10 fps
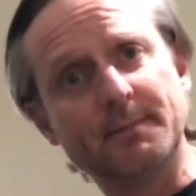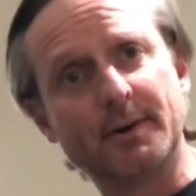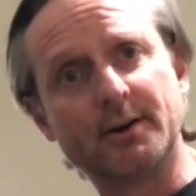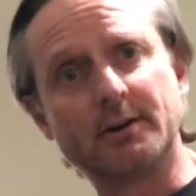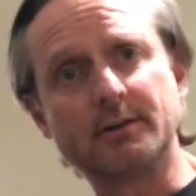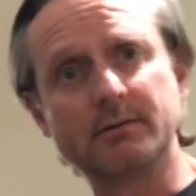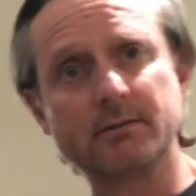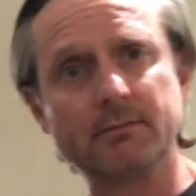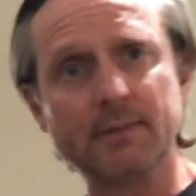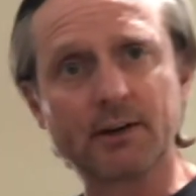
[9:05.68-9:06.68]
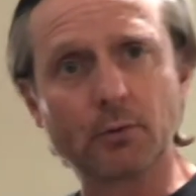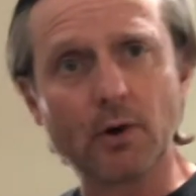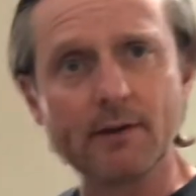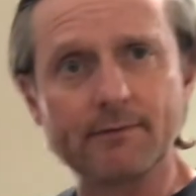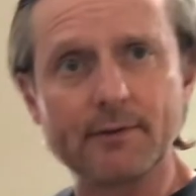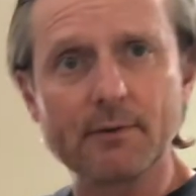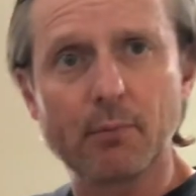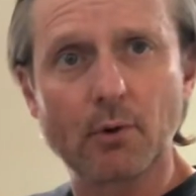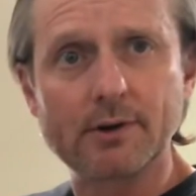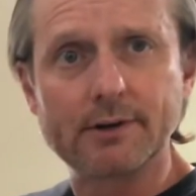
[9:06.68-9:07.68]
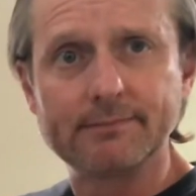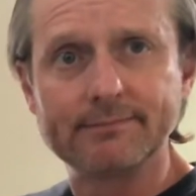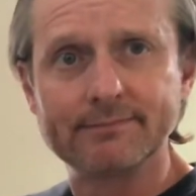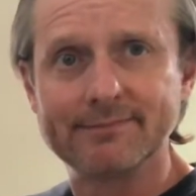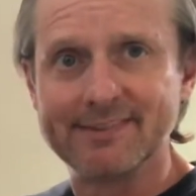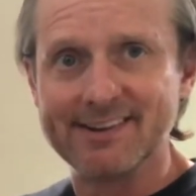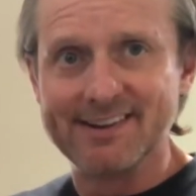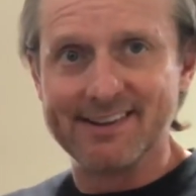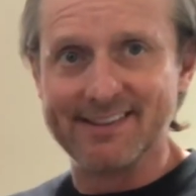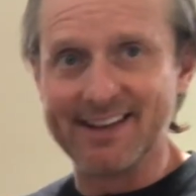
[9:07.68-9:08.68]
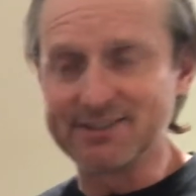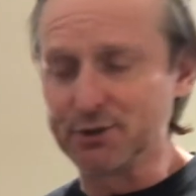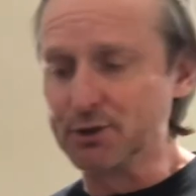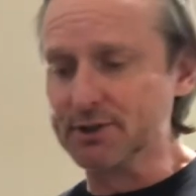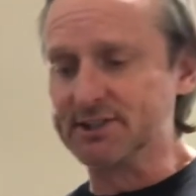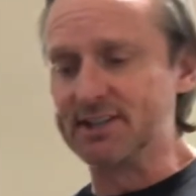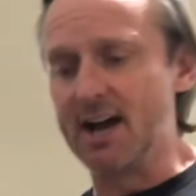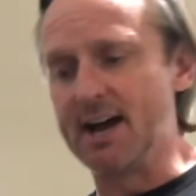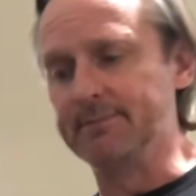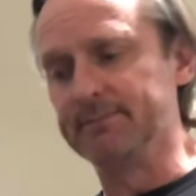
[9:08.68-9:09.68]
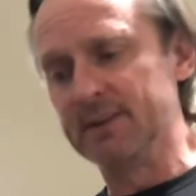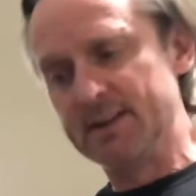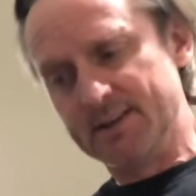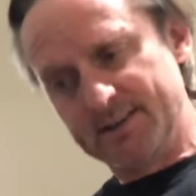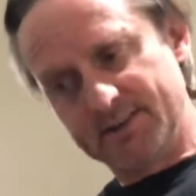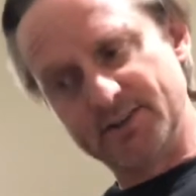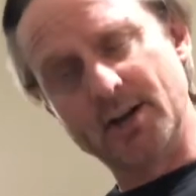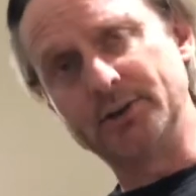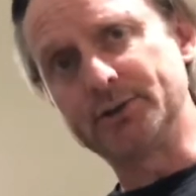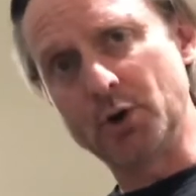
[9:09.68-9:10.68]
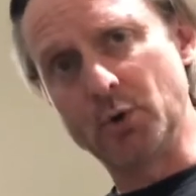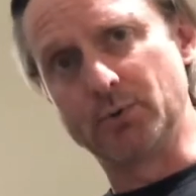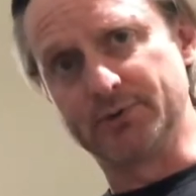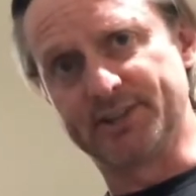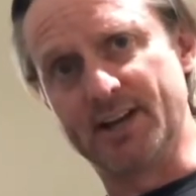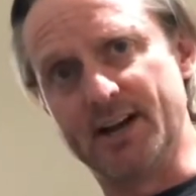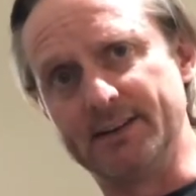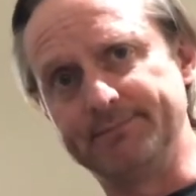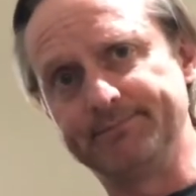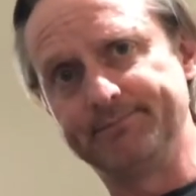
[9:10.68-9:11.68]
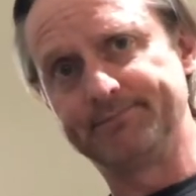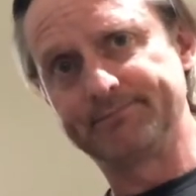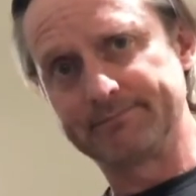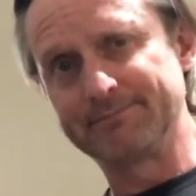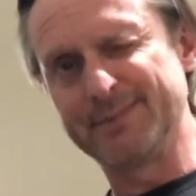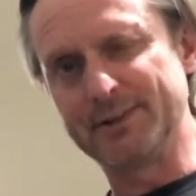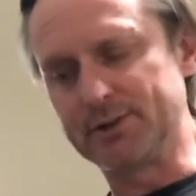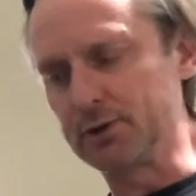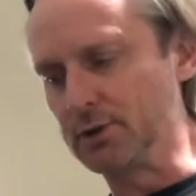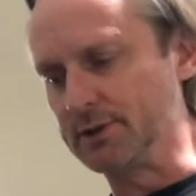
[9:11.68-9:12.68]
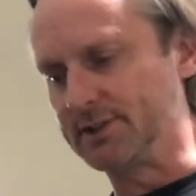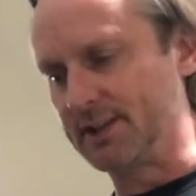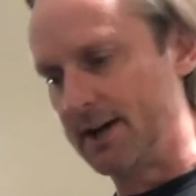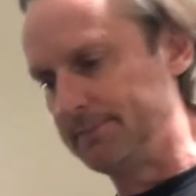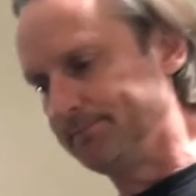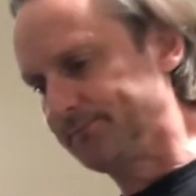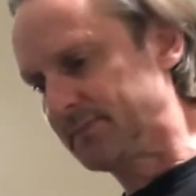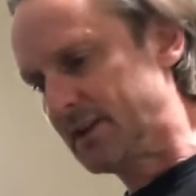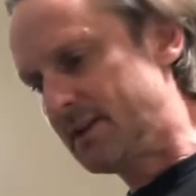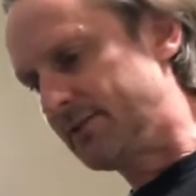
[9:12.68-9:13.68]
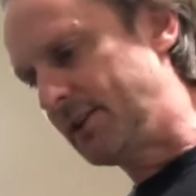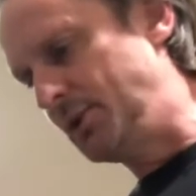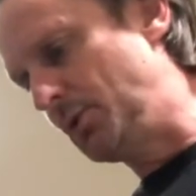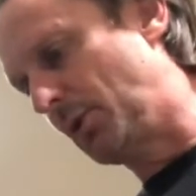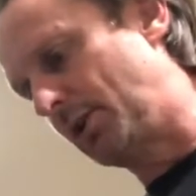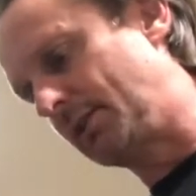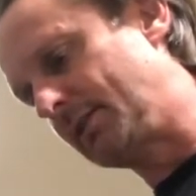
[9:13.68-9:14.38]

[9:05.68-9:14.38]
butter make a run for the border, and that's a good sign. It's not your total sign, but it's a good sign that you are